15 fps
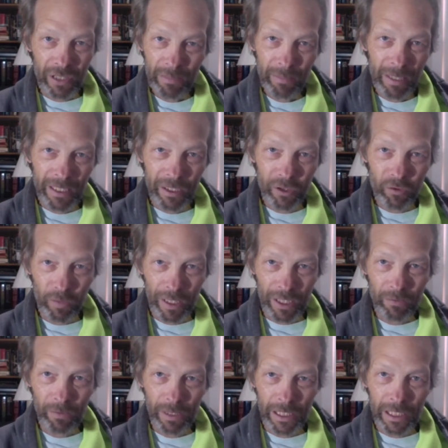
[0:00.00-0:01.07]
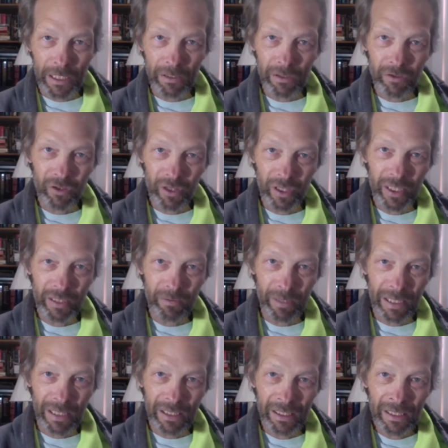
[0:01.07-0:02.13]
He had been his freshman year and see
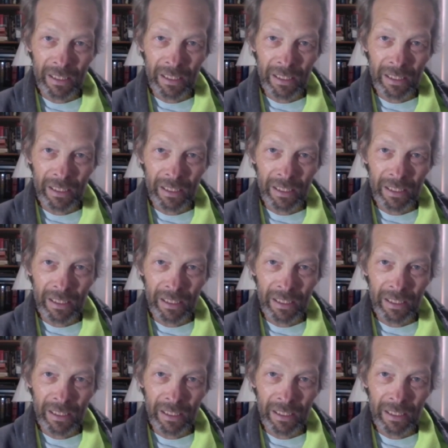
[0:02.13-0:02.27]
we